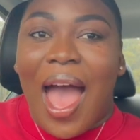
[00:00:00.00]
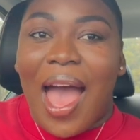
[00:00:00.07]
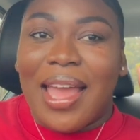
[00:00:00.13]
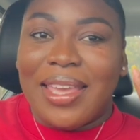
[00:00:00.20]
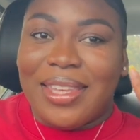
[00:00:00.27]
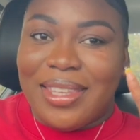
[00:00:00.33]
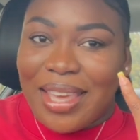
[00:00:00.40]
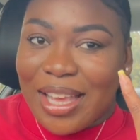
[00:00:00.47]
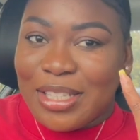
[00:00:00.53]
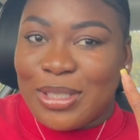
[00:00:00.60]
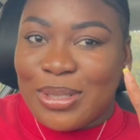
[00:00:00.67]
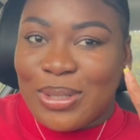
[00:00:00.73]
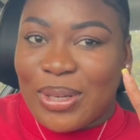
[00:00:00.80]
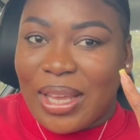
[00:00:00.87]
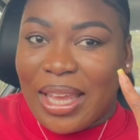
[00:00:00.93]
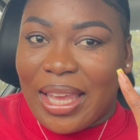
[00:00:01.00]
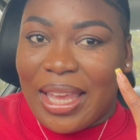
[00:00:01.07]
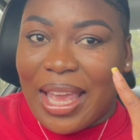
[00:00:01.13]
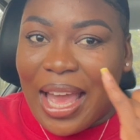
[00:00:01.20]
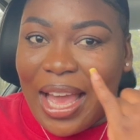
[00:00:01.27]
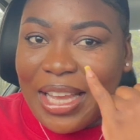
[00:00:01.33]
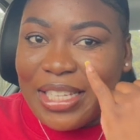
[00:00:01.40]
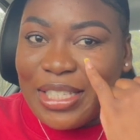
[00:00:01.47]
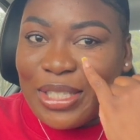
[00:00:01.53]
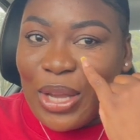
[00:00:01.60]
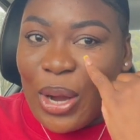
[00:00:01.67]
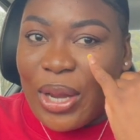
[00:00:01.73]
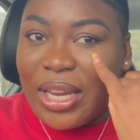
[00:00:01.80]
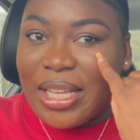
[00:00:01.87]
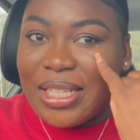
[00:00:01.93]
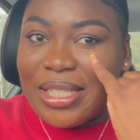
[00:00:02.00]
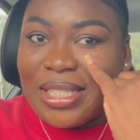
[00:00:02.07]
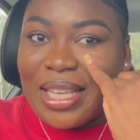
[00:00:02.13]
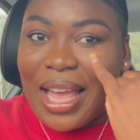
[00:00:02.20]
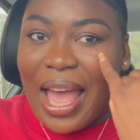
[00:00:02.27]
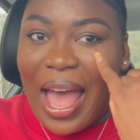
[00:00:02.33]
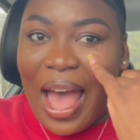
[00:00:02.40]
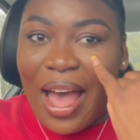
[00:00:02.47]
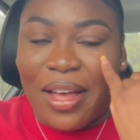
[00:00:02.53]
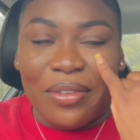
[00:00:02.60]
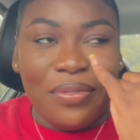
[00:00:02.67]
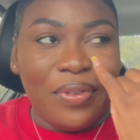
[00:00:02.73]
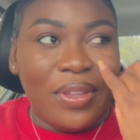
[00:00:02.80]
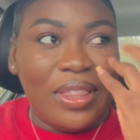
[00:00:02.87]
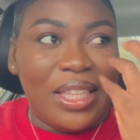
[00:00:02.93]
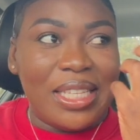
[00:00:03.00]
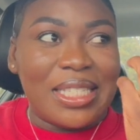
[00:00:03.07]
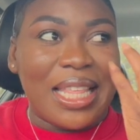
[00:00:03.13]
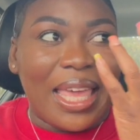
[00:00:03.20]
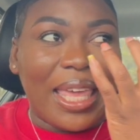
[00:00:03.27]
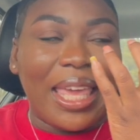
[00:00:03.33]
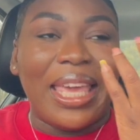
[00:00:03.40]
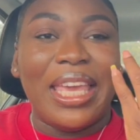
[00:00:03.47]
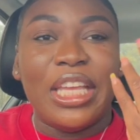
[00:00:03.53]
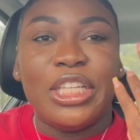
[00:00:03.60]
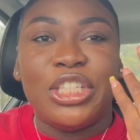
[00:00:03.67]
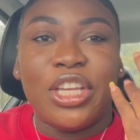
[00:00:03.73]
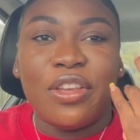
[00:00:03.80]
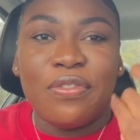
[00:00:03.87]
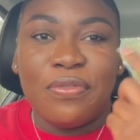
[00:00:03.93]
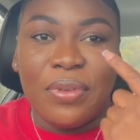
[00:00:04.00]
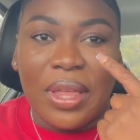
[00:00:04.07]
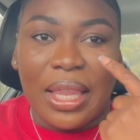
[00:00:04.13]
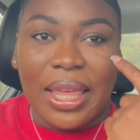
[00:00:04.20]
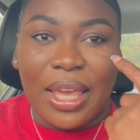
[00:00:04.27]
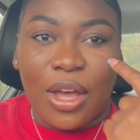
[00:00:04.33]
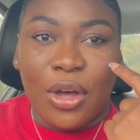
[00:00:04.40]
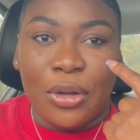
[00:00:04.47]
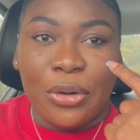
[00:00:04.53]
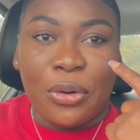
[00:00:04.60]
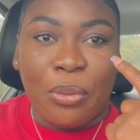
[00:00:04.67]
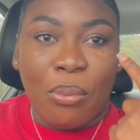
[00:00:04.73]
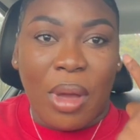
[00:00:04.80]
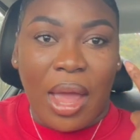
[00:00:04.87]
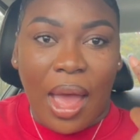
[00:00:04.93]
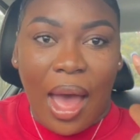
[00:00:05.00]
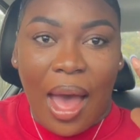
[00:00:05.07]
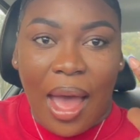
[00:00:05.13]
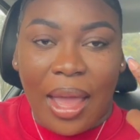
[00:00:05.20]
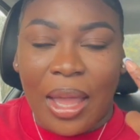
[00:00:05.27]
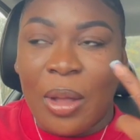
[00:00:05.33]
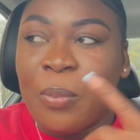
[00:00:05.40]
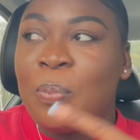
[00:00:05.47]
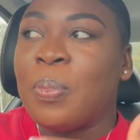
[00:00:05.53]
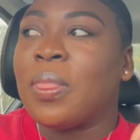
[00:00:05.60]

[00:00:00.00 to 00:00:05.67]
Yesterday I started to have this like itching feeling under my eye,